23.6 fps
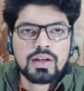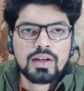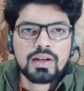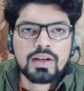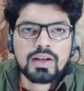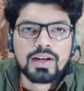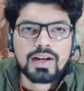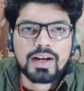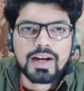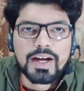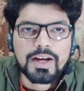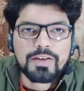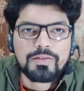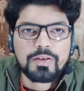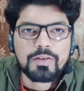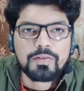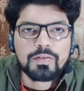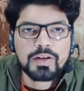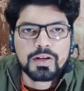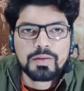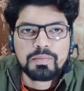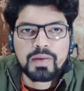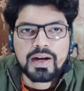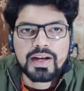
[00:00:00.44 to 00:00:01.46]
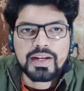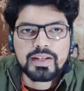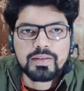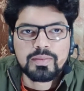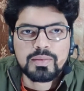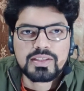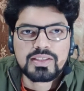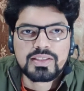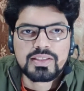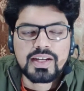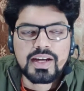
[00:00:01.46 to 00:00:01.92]
Hi everyone, my
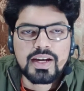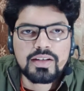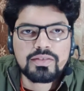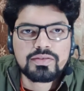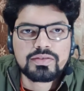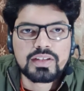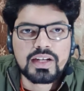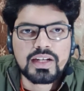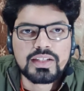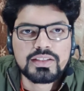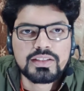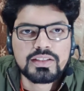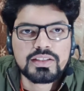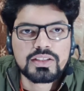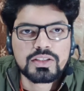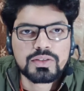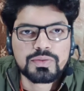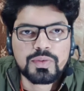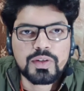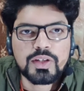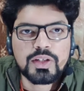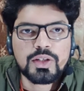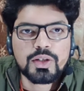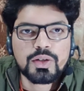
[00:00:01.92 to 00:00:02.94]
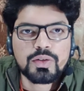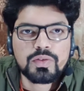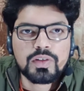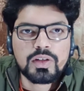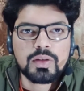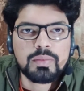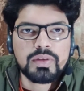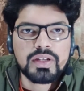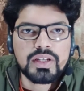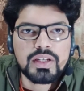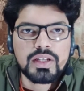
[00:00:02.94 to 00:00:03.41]
name is Saif, and in this video
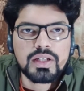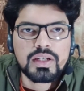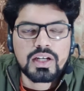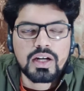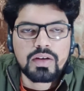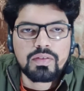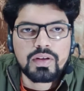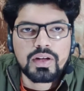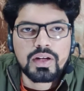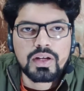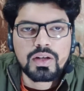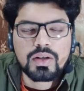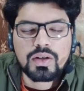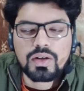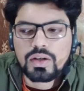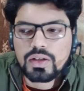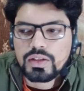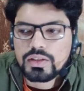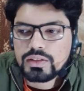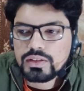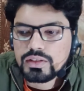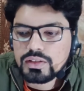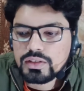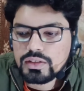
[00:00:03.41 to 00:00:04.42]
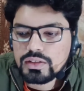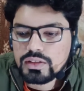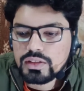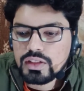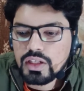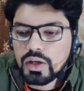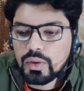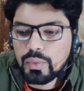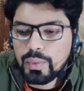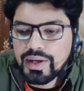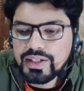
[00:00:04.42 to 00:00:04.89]
we'll be covering on
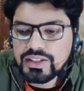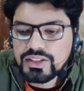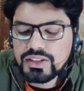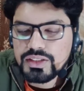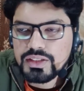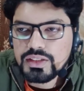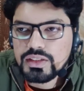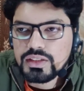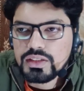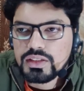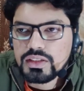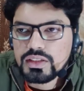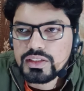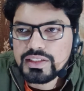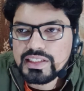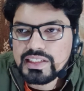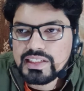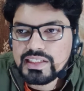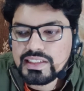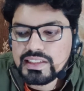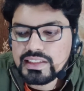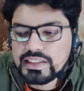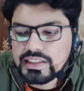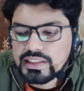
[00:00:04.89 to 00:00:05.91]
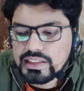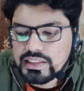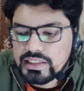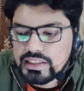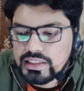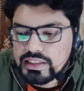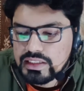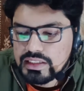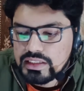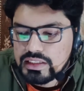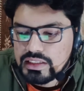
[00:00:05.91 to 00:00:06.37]
the question, is
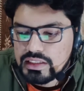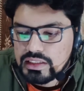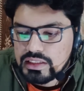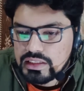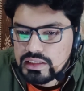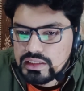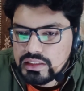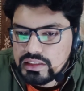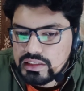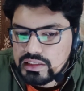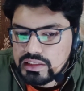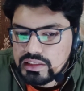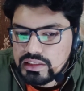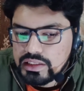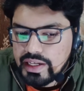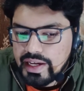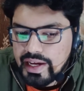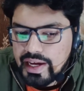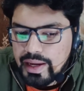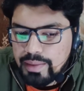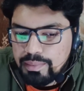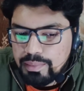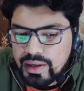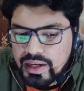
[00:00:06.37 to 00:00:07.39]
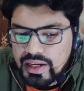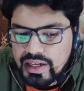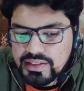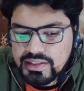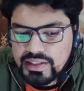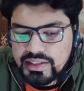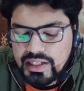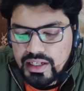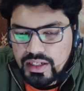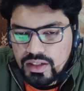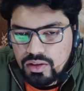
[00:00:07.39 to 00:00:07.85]
Appian as
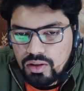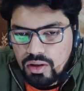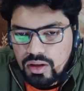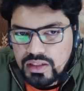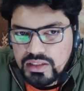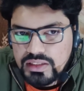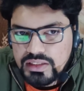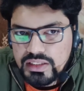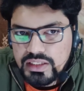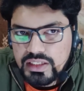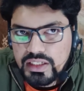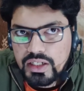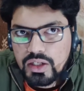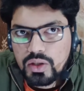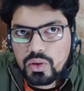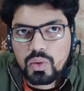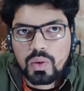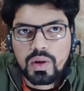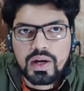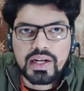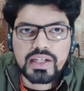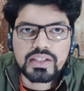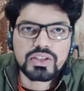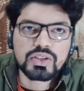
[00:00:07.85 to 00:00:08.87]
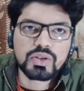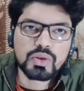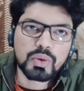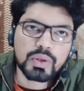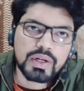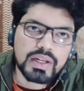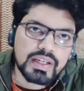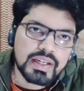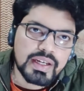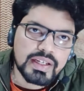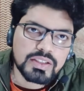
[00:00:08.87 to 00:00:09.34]
a technology requires
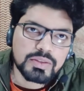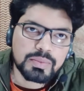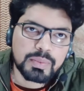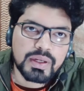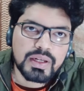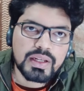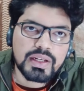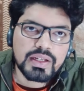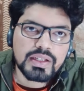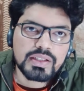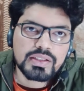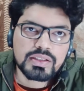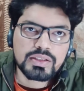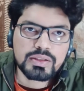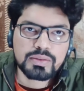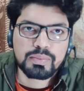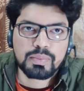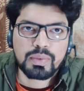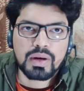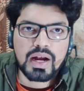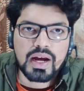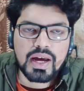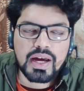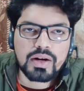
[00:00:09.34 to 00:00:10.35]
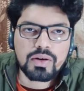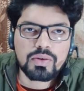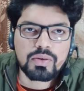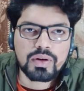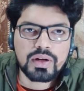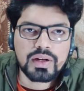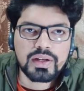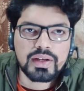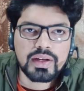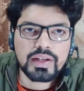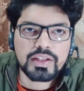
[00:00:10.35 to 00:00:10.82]
coding experience, prior
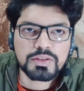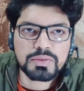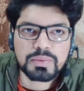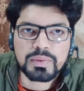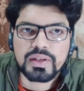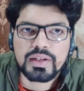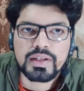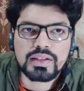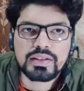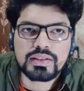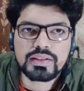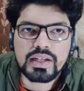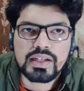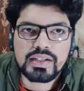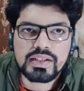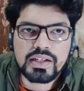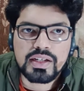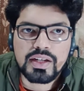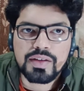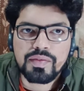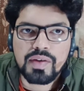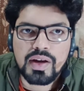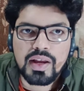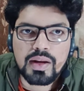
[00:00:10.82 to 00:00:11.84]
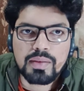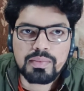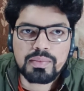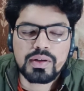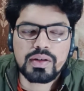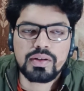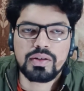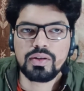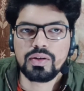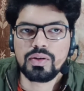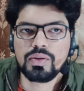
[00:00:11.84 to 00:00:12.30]
coding experience as a
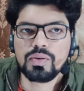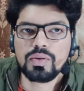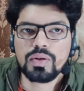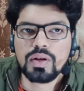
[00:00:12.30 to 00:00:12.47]
developer? No.